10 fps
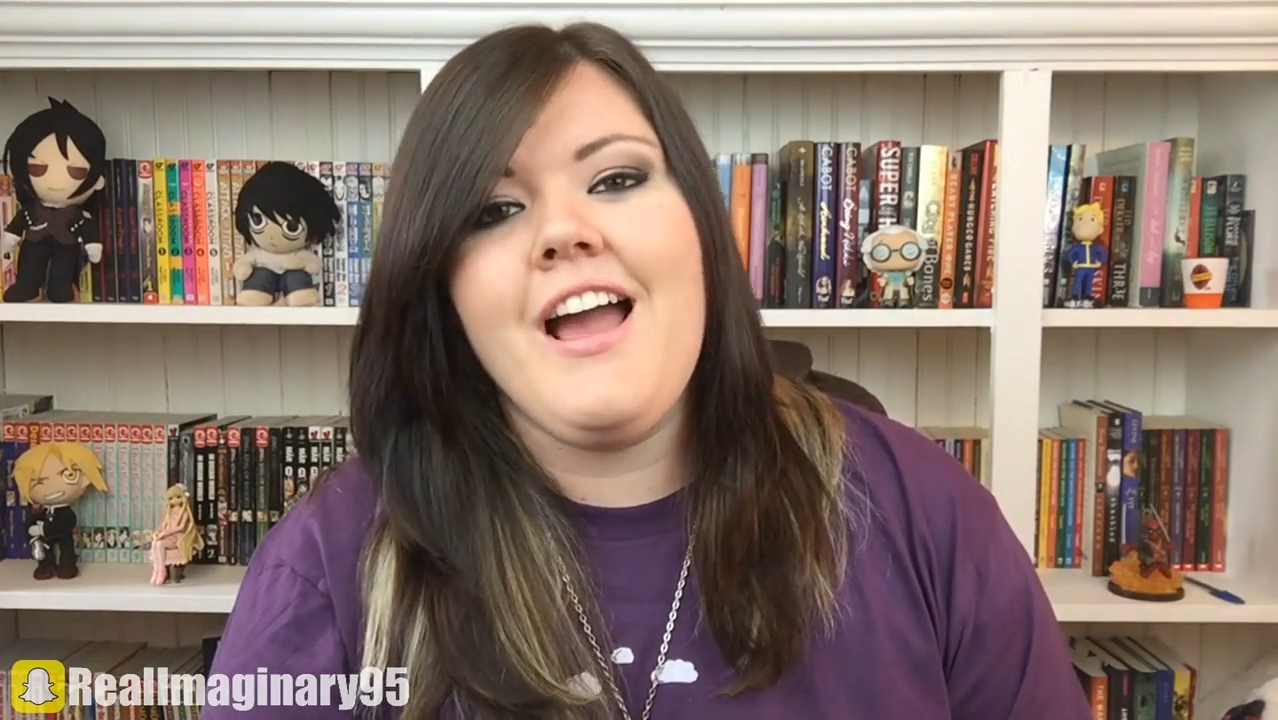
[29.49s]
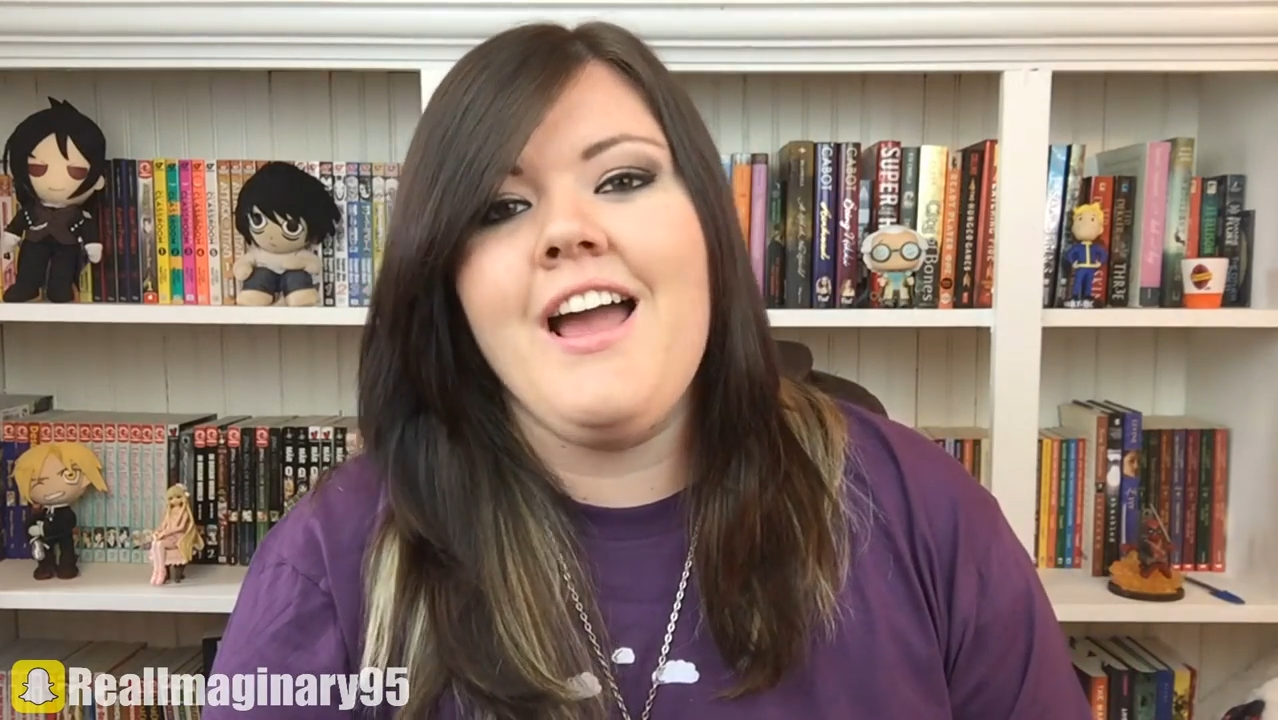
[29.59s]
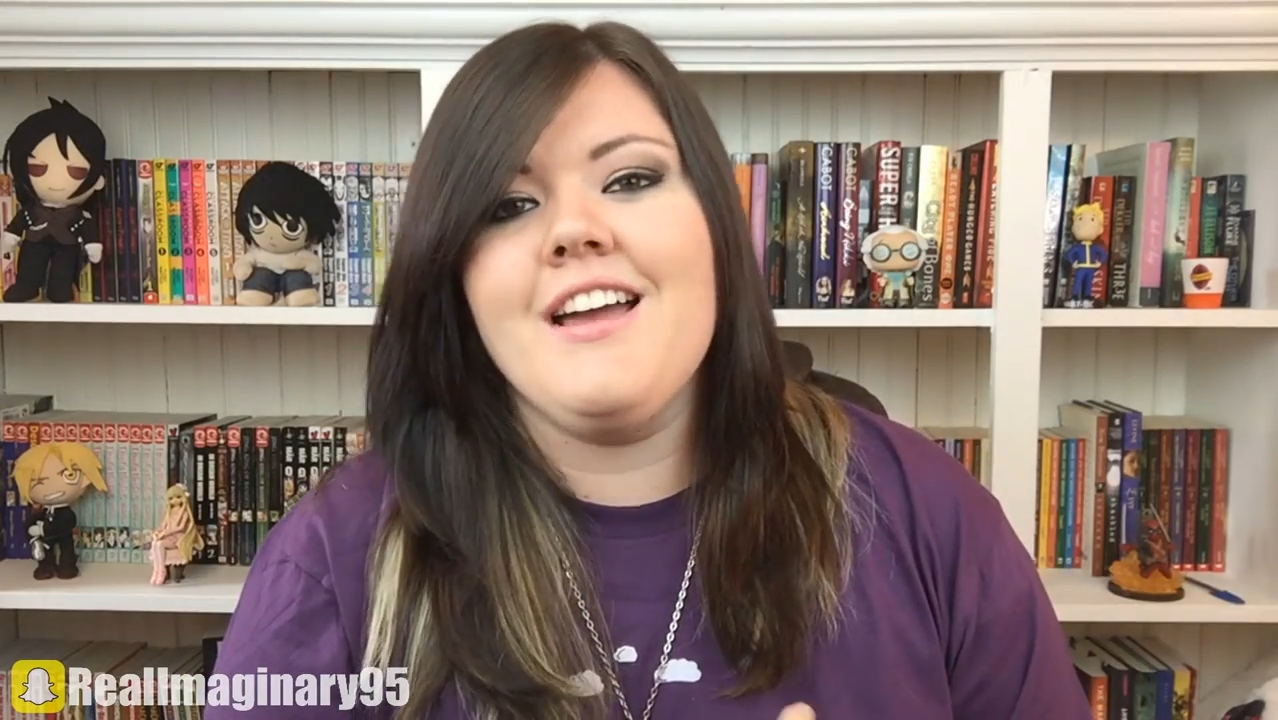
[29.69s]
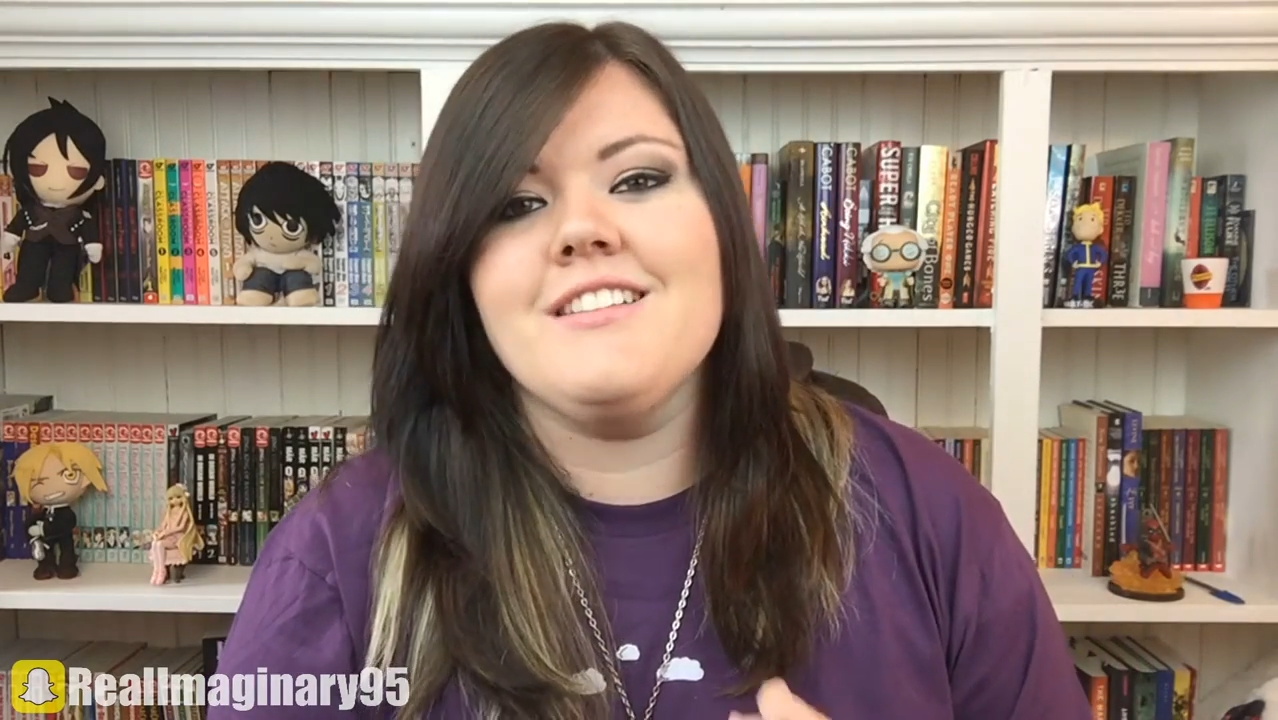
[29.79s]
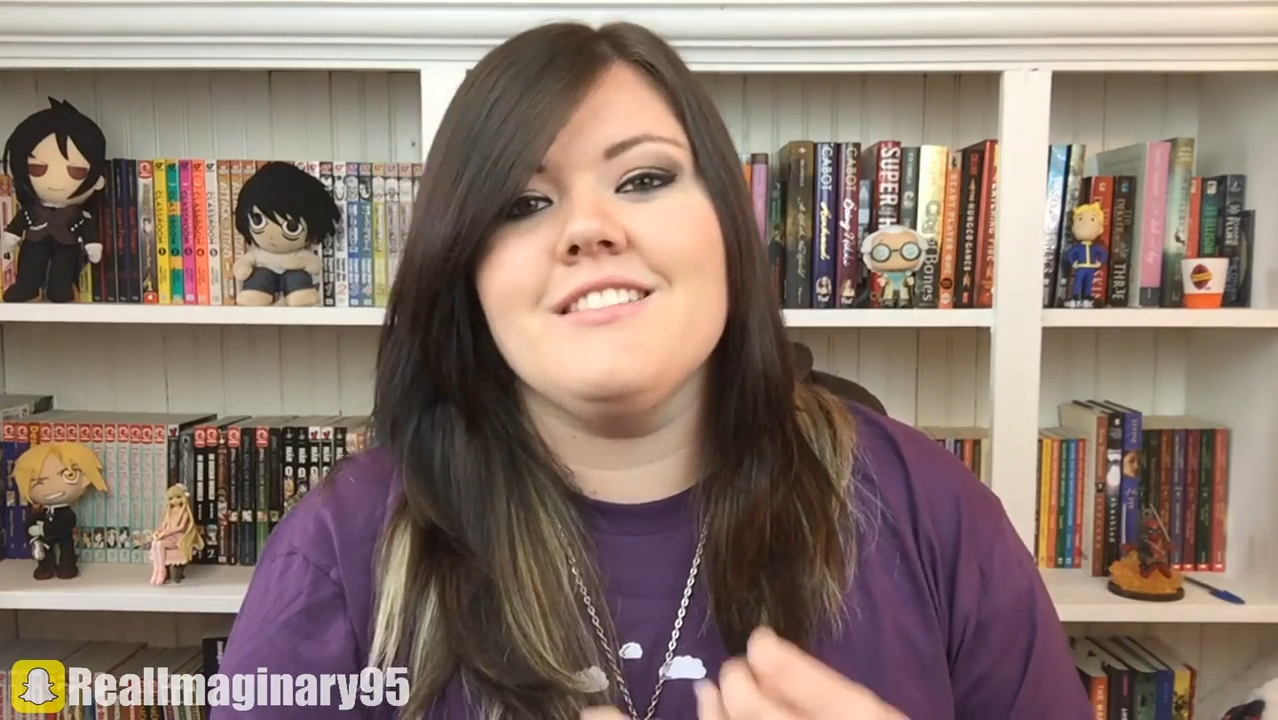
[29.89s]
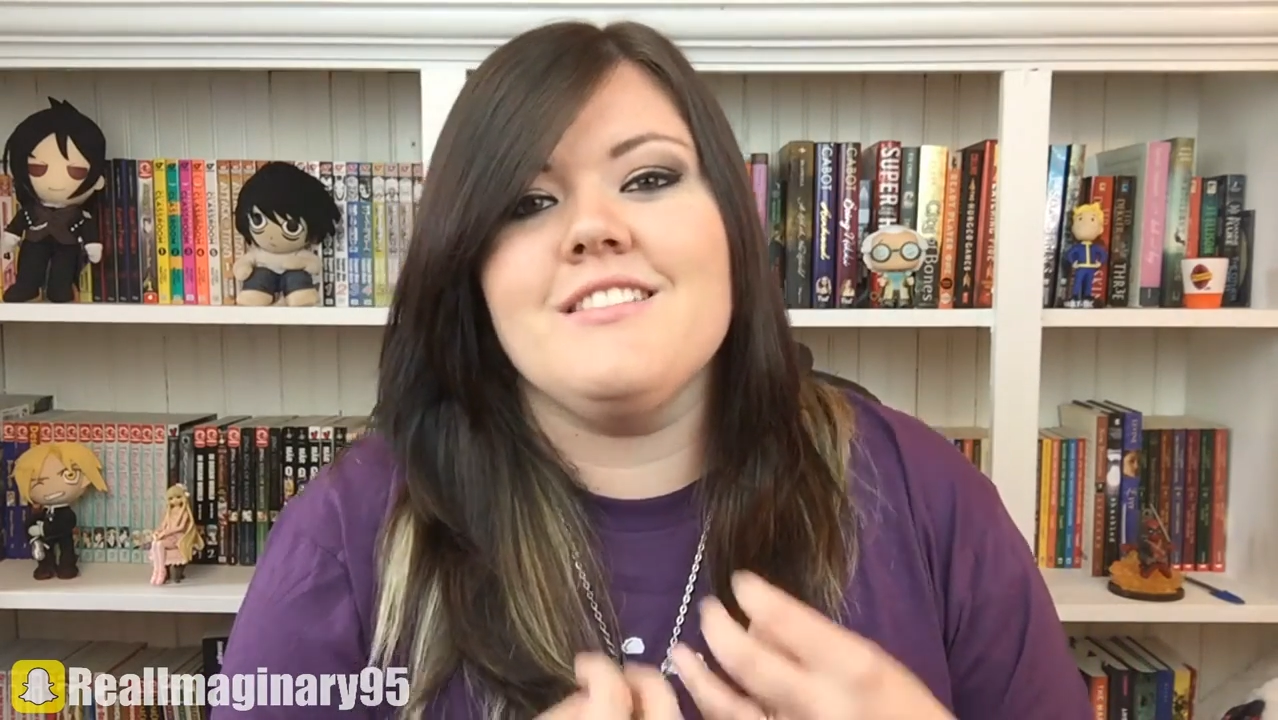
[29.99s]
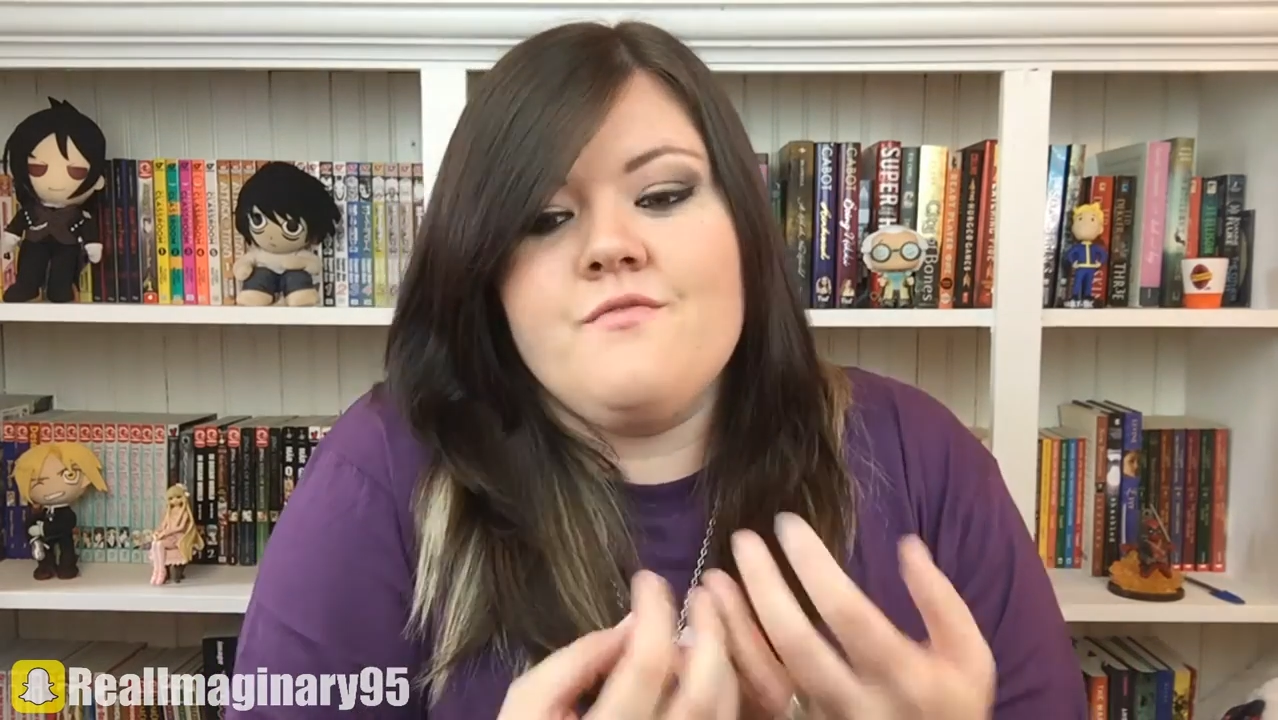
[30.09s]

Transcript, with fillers: and